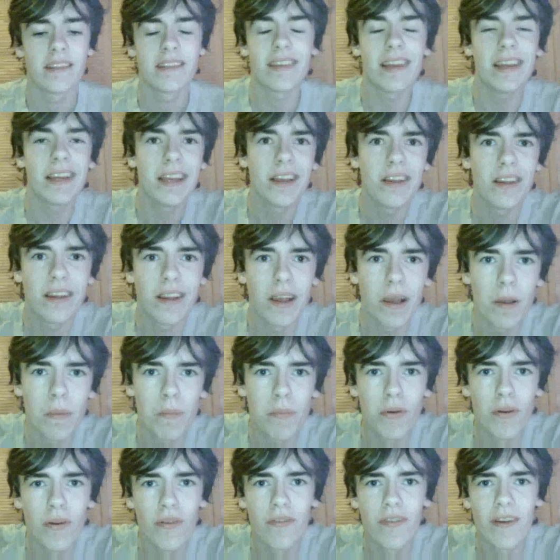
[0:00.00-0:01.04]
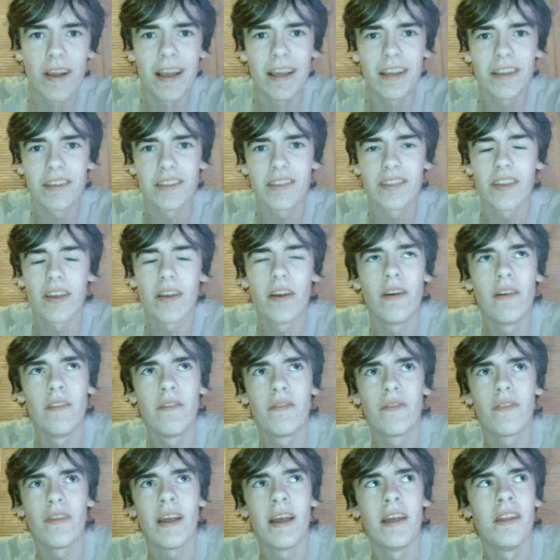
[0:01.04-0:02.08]
psych profiles
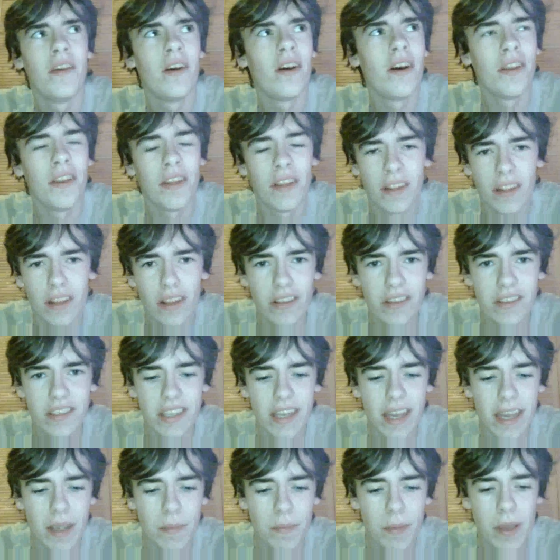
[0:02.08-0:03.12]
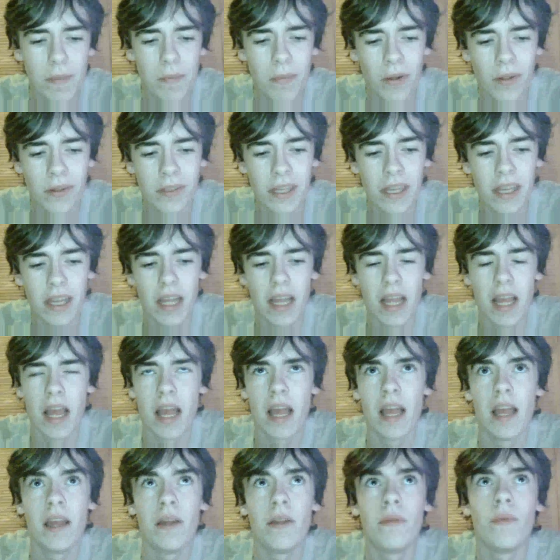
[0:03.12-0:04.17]
of Anon and LulzSec people.
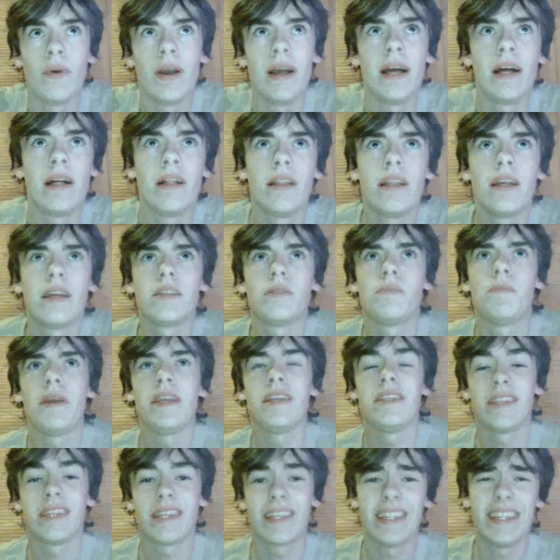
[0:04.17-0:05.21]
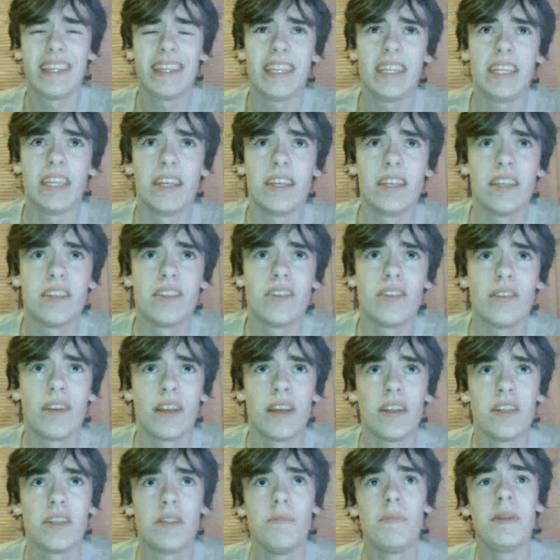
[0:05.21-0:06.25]
And, well, that's basically
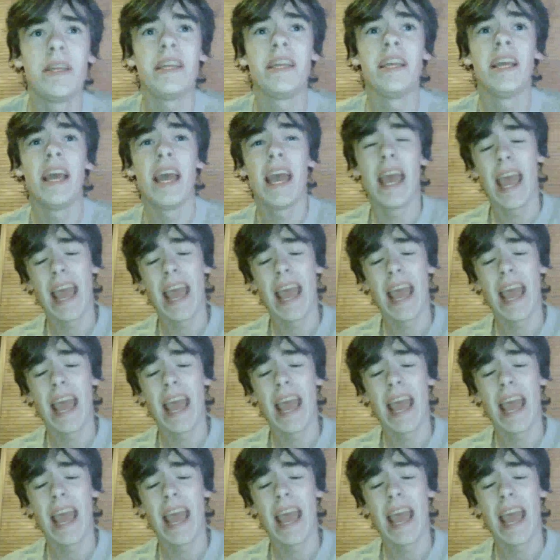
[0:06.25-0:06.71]
turned out to be